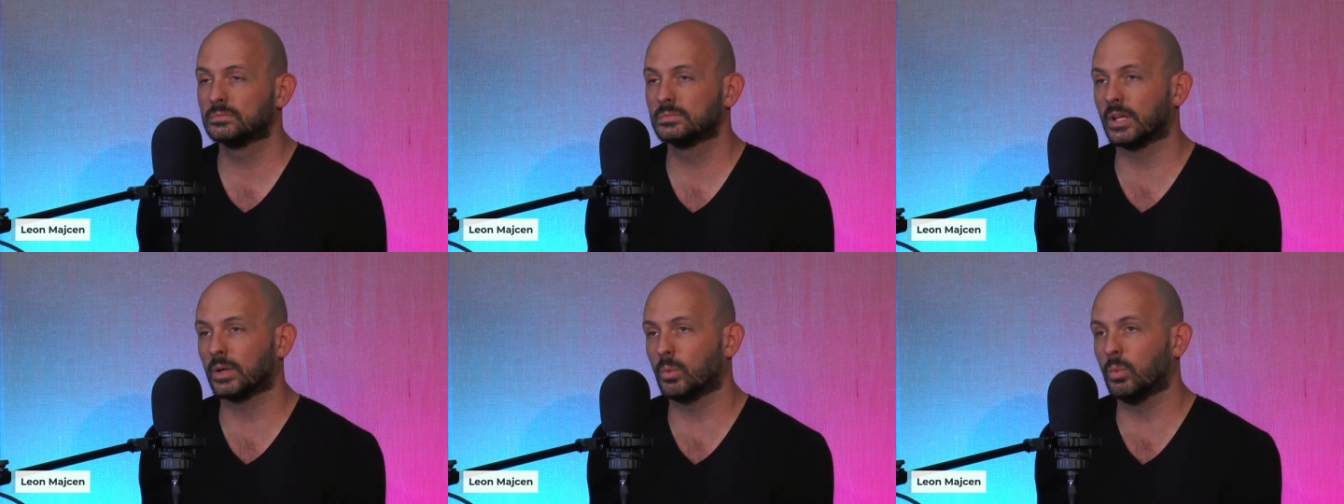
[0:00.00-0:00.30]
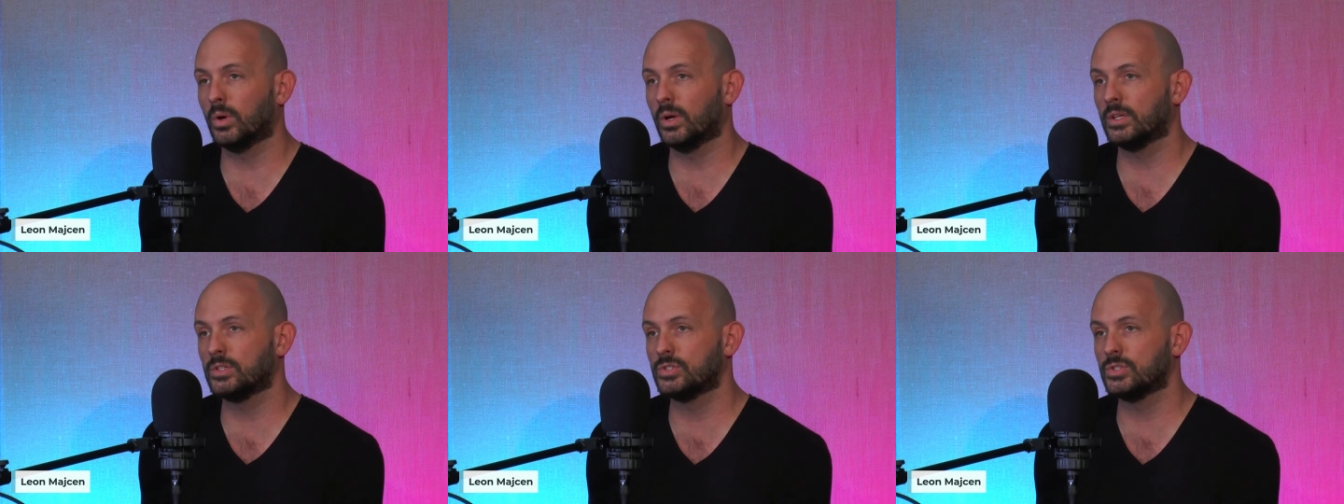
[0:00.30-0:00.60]
Like
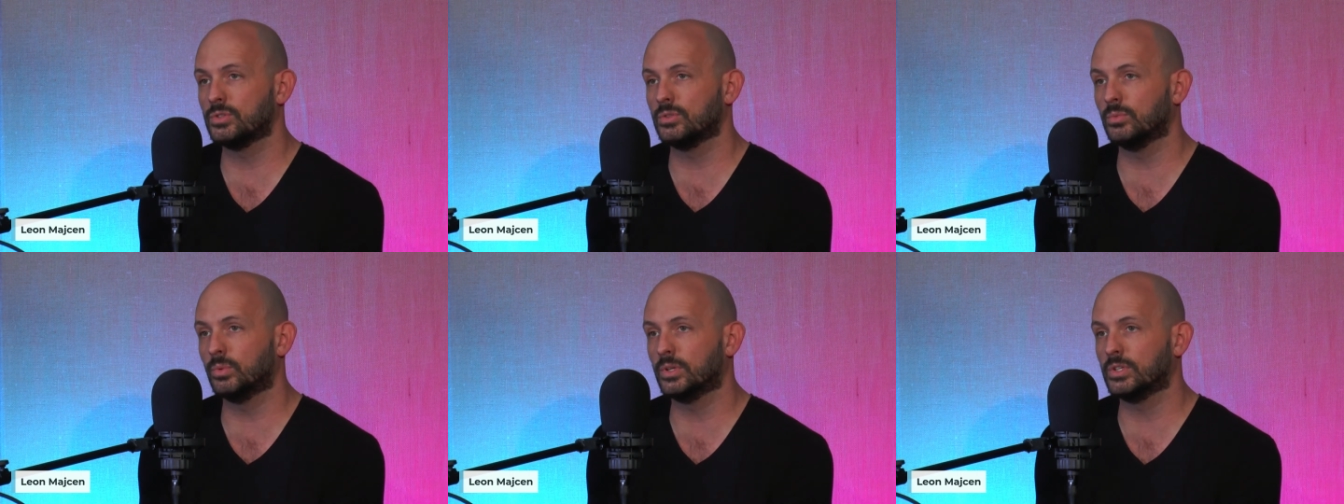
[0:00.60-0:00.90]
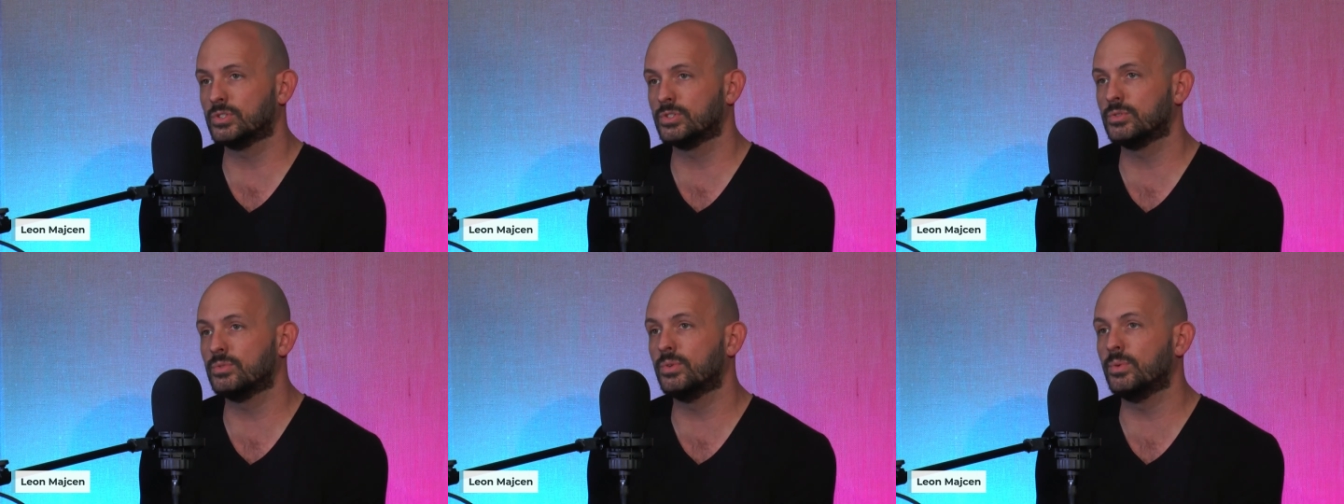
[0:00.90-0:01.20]
what did you
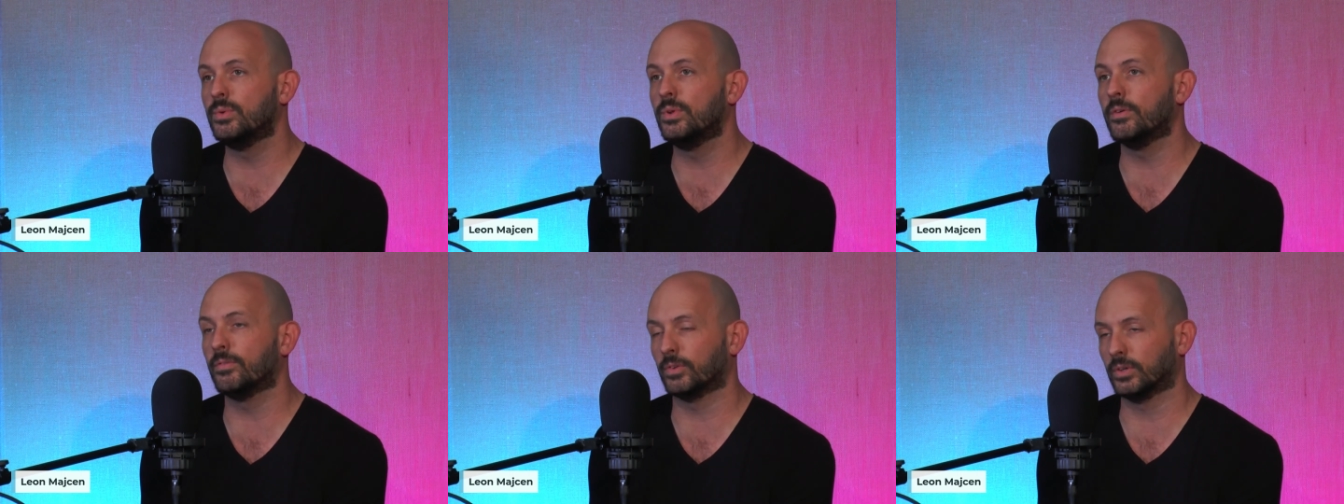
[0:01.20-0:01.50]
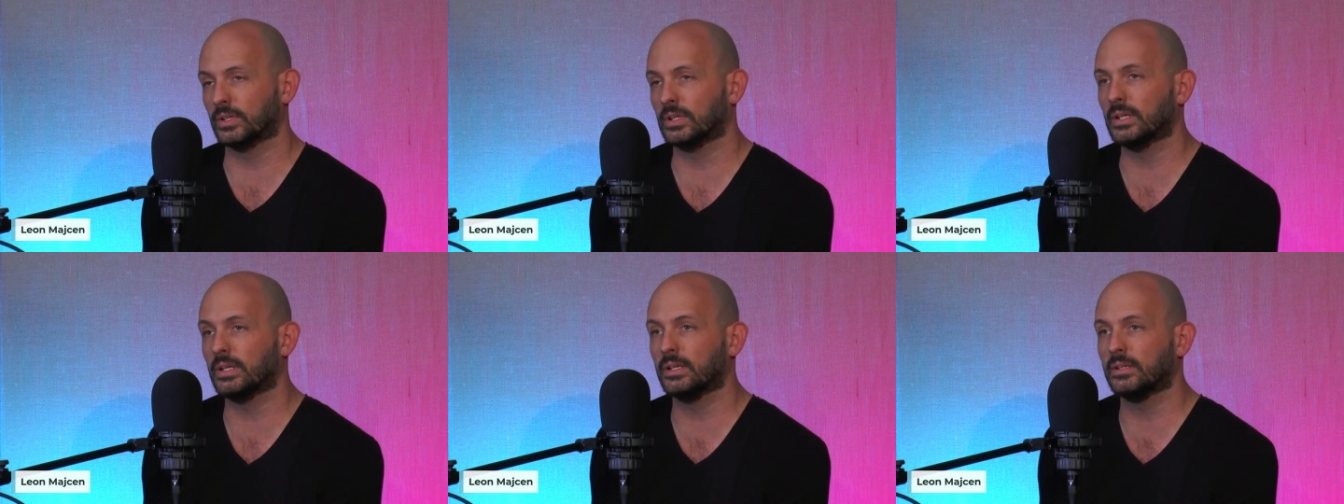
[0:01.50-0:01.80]
do
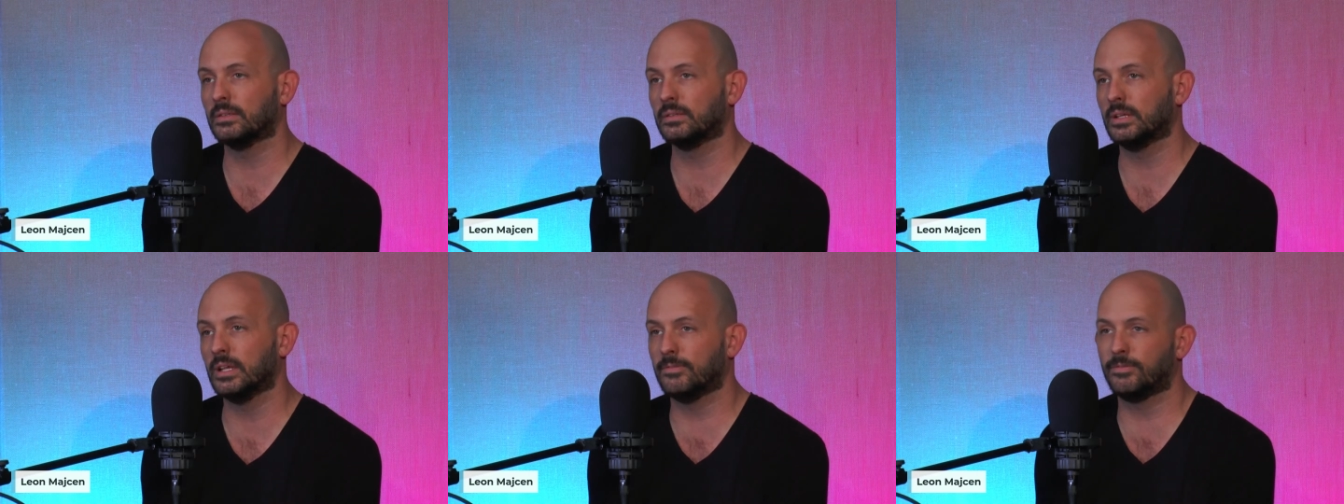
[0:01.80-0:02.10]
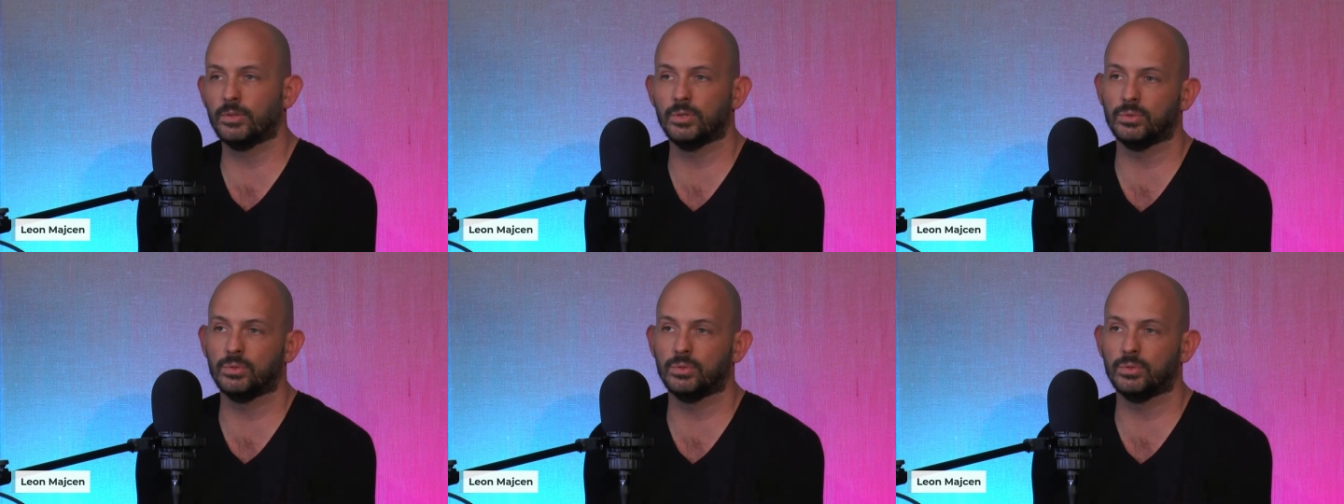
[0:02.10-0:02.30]
differently, if